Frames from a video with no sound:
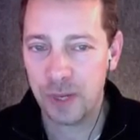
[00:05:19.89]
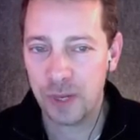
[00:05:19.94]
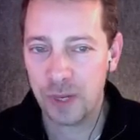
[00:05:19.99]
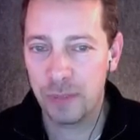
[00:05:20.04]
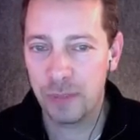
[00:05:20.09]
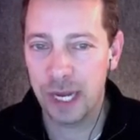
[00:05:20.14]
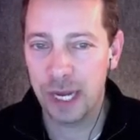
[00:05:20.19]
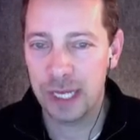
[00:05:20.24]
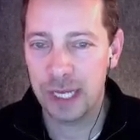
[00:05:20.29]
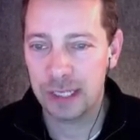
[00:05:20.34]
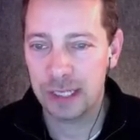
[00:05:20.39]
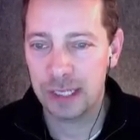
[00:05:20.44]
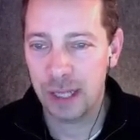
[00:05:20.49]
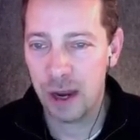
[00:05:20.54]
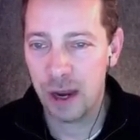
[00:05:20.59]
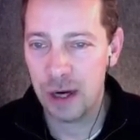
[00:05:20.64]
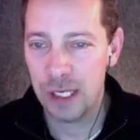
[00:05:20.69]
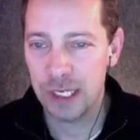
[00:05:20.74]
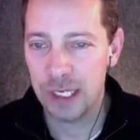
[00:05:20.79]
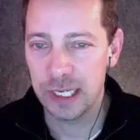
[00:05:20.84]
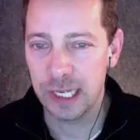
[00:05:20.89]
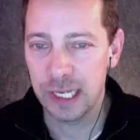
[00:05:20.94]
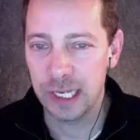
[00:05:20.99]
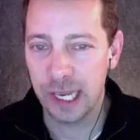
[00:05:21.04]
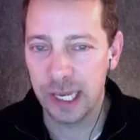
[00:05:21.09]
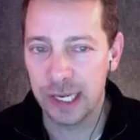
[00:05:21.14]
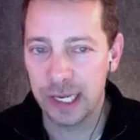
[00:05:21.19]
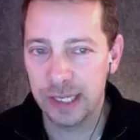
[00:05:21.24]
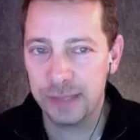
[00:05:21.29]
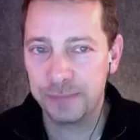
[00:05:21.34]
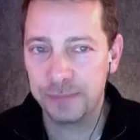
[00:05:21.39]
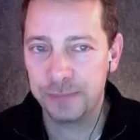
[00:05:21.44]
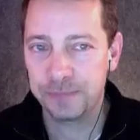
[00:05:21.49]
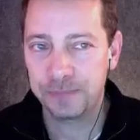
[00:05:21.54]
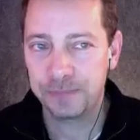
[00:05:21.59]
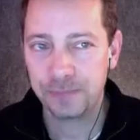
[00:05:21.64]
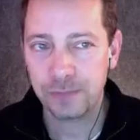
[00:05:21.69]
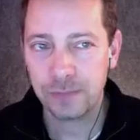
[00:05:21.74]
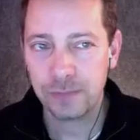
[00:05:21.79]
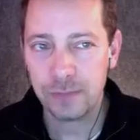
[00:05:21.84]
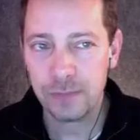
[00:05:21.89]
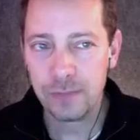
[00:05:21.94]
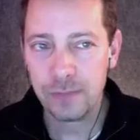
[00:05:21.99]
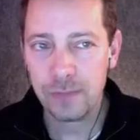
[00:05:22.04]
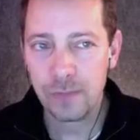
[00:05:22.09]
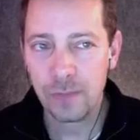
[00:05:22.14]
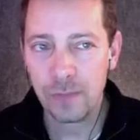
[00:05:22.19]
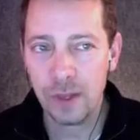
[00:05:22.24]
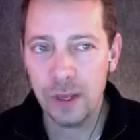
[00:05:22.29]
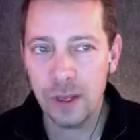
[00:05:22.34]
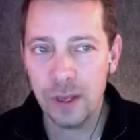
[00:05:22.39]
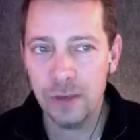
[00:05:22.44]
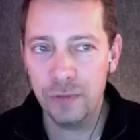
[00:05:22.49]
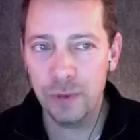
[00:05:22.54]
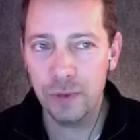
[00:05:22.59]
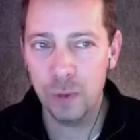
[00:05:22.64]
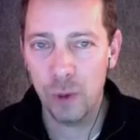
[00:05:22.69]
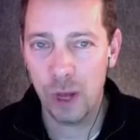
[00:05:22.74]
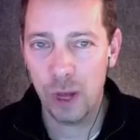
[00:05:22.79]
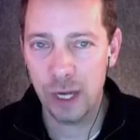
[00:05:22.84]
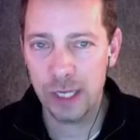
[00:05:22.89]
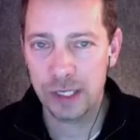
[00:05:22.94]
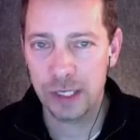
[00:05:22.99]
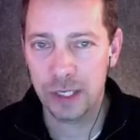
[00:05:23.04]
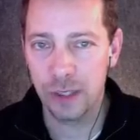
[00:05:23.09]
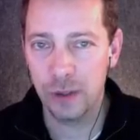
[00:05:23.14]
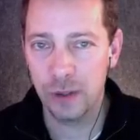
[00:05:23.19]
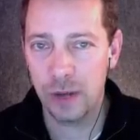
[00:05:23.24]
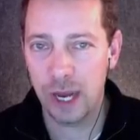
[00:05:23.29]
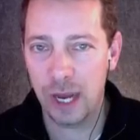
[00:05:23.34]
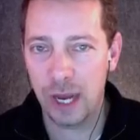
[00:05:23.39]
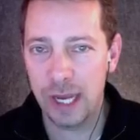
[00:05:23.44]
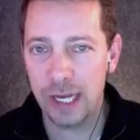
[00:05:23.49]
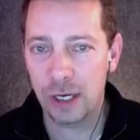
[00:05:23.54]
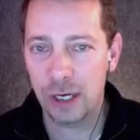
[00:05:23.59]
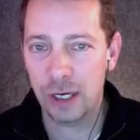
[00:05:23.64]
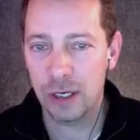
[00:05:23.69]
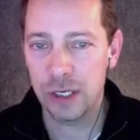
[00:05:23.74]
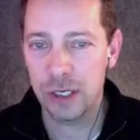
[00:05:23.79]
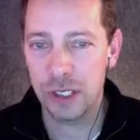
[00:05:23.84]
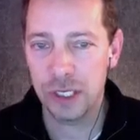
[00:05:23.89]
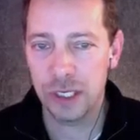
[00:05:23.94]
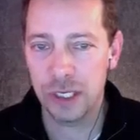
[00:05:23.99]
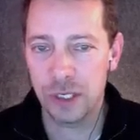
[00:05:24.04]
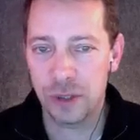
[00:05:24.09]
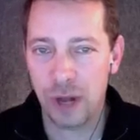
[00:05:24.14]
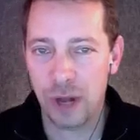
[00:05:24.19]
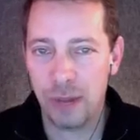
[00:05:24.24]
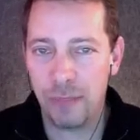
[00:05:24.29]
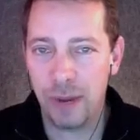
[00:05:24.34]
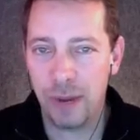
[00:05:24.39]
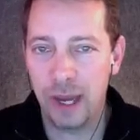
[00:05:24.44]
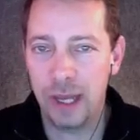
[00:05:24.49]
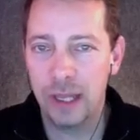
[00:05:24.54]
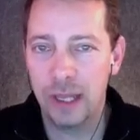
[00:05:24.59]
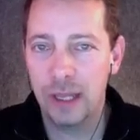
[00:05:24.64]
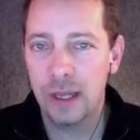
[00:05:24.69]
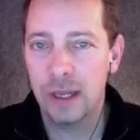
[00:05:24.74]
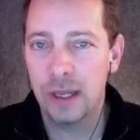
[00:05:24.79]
But as Lars indicated, if you wanted to, I encourage you to drop by,